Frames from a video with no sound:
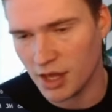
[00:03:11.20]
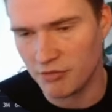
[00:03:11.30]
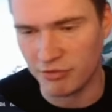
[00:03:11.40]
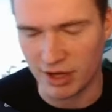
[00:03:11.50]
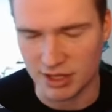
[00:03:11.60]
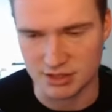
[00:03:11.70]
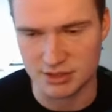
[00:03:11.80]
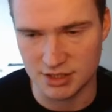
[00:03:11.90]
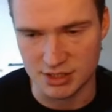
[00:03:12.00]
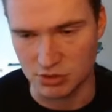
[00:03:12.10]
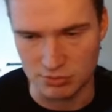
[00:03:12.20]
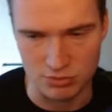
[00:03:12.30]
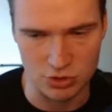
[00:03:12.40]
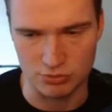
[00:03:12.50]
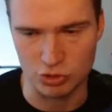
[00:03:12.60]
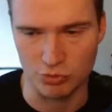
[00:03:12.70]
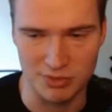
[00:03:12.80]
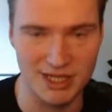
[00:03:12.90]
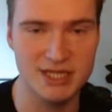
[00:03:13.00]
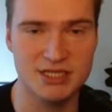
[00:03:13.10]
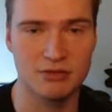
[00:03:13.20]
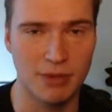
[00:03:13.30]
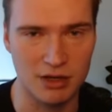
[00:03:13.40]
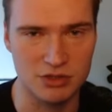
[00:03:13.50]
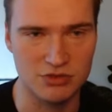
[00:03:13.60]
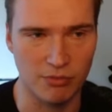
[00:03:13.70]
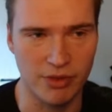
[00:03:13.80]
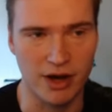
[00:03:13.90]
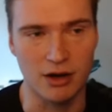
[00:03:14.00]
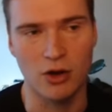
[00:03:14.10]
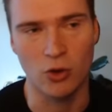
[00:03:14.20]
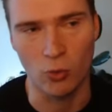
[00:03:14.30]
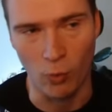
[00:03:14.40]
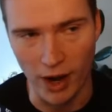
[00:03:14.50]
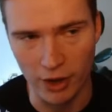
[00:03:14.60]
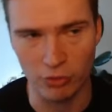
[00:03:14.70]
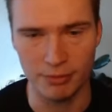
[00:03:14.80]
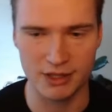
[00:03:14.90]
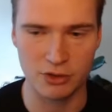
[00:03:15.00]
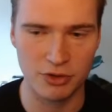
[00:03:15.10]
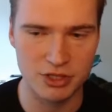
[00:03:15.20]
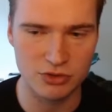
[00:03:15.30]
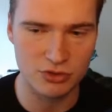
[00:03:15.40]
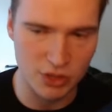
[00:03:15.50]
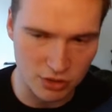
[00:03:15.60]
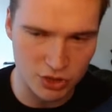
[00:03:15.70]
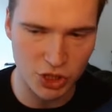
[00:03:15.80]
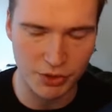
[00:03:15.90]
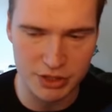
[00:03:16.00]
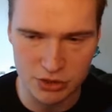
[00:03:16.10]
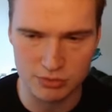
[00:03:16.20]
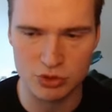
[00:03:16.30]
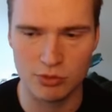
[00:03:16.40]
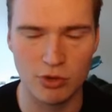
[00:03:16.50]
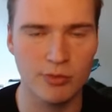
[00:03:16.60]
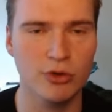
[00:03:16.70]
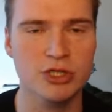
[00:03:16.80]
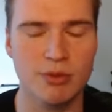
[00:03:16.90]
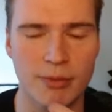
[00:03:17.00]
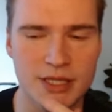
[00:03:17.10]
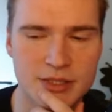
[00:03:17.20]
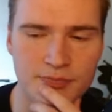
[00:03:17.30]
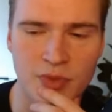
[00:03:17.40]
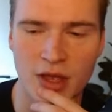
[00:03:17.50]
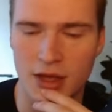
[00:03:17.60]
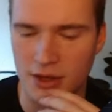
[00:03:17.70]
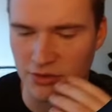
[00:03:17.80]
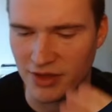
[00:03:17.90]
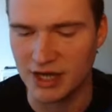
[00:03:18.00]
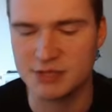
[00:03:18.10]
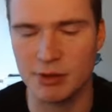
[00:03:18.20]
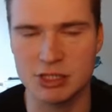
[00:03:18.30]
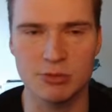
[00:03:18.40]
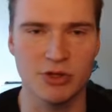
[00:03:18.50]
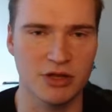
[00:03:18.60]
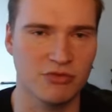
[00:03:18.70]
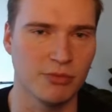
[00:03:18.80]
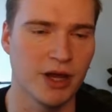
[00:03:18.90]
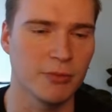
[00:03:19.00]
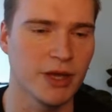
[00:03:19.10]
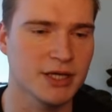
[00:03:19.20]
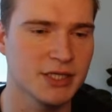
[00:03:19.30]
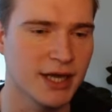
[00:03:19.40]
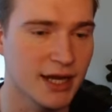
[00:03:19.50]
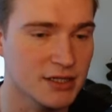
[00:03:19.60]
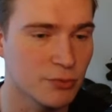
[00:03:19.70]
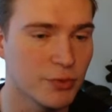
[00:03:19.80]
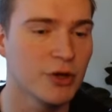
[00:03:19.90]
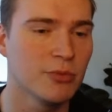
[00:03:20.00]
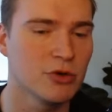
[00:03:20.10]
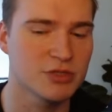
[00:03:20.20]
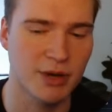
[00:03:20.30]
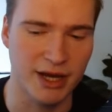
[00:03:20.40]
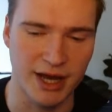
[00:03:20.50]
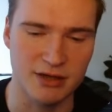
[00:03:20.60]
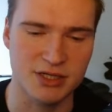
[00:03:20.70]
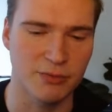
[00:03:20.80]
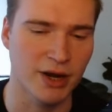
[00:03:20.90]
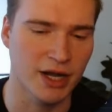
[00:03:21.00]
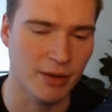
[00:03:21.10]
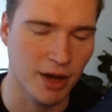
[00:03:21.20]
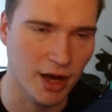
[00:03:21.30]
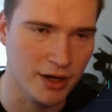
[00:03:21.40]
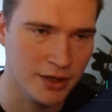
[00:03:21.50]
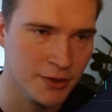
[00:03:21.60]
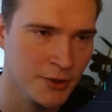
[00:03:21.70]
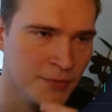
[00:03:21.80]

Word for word: if we can see some decent bounce from there, while Bitcoin is also showing some more bullish momentum, then it's possible that from there we actually get a real bullish breakout and rally up higher.